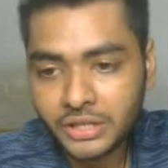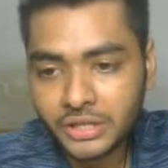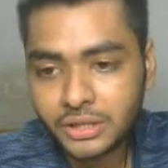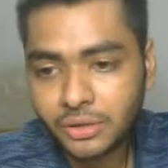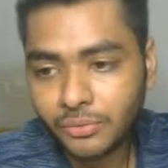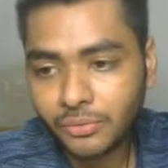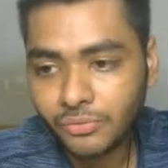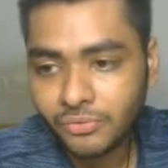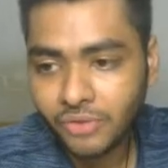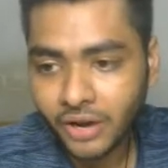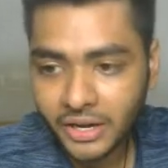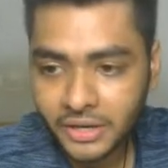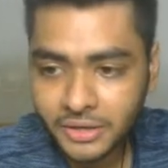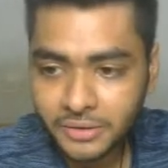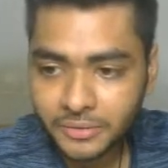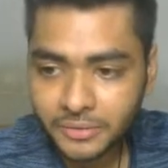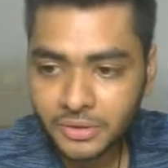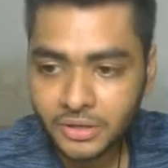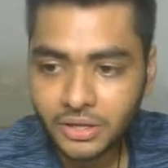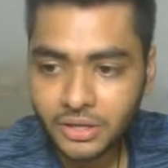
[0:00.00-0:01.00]
the
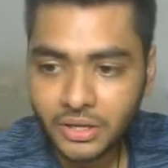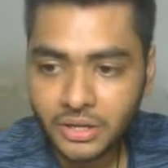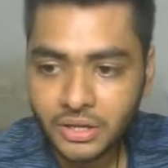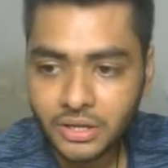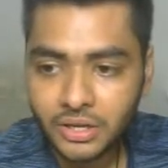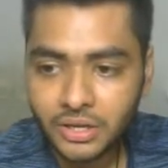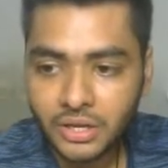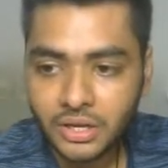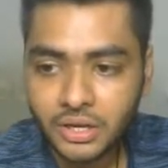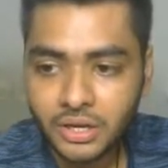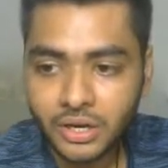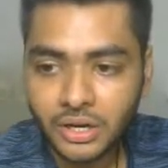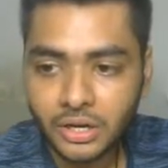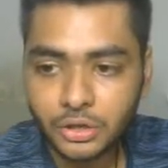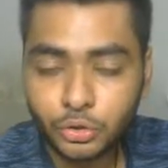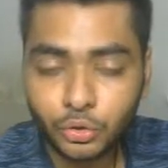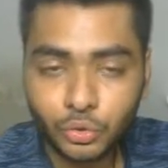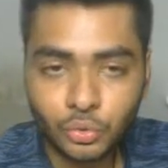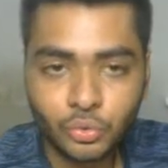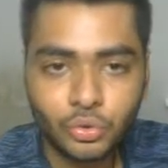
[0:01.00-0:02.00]
one
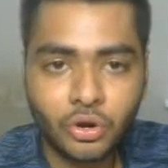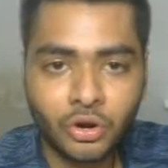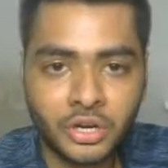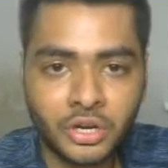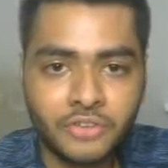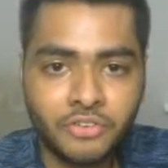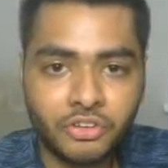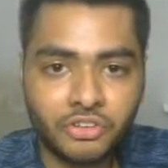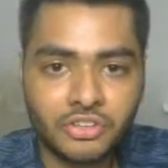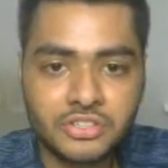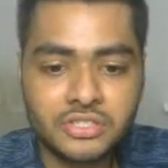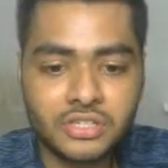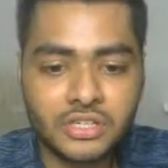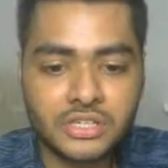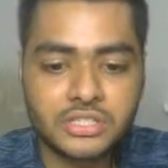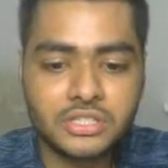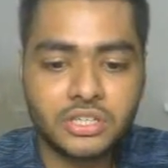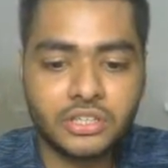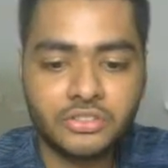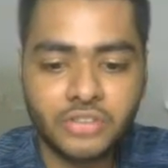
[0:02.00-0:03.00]
tool only, which is the
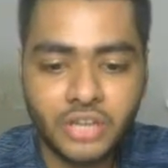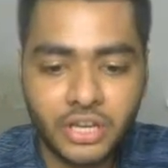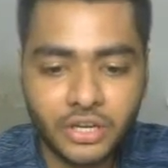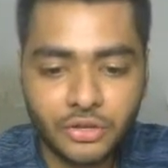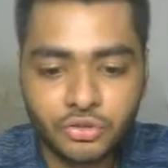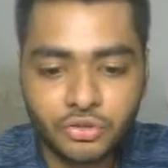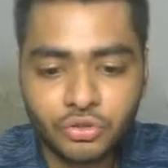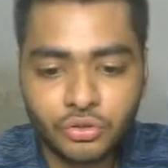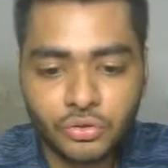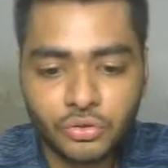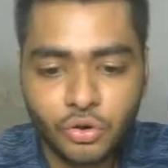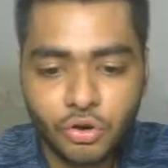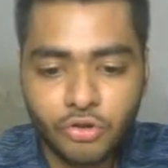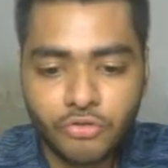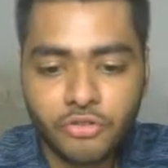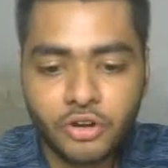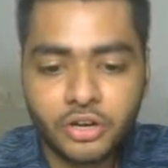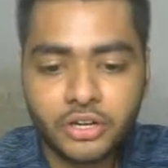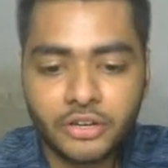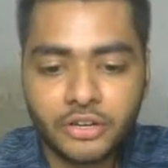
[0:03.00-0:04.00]
search, and you should go
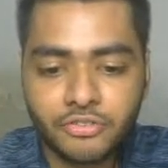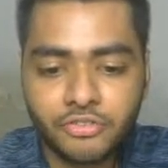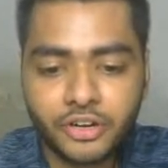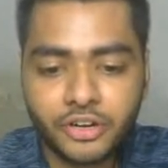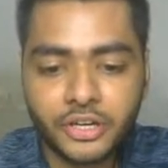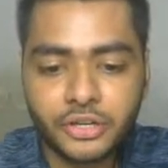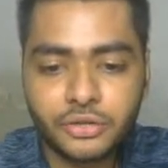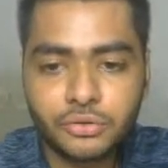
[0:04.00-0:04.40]
for different